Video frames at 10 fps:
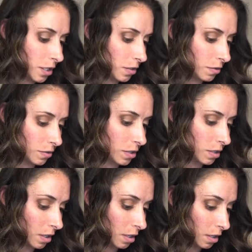use,
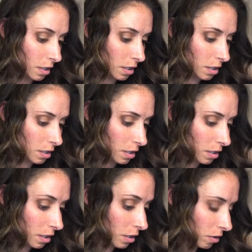
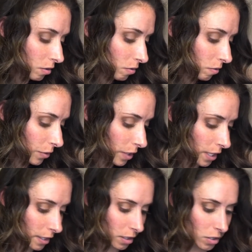what do I
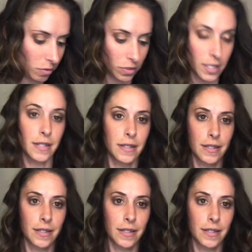like to use?